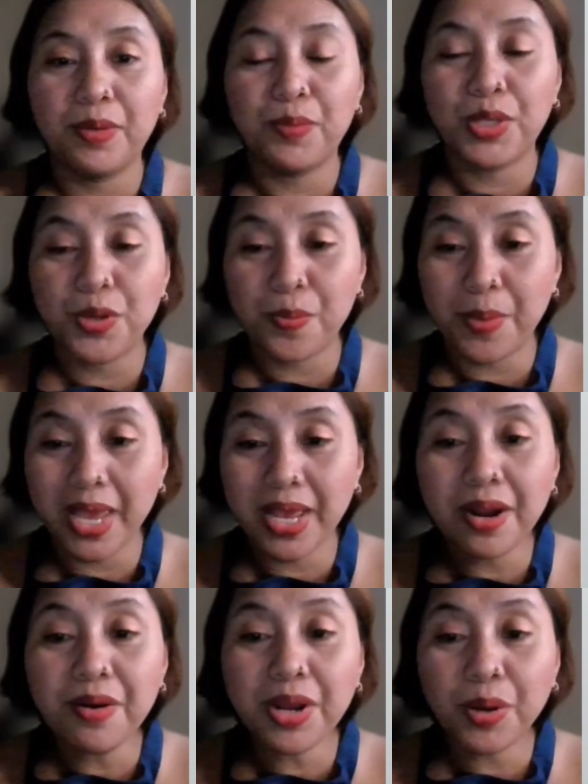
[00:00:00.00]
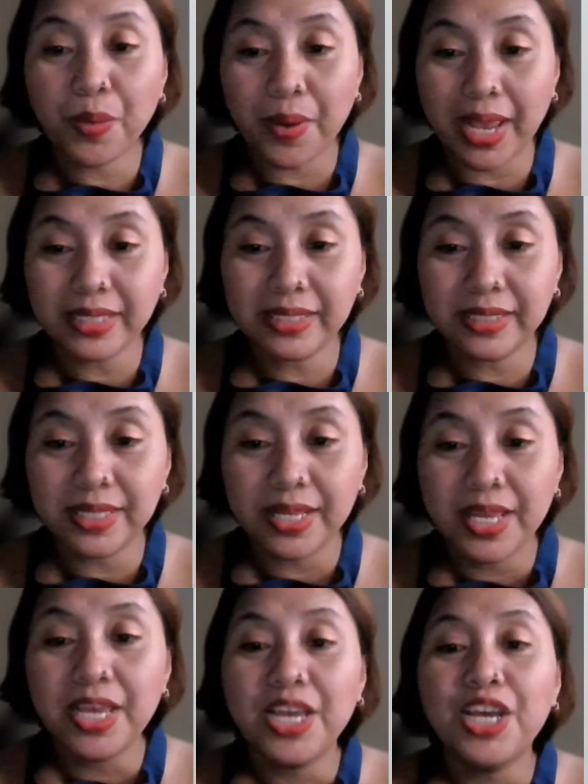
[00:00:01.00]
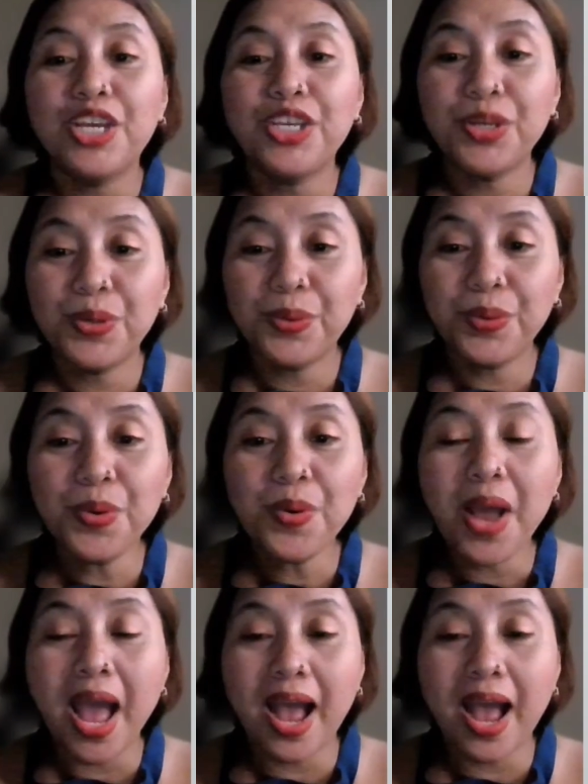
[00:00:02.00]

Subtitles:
when you make a request, you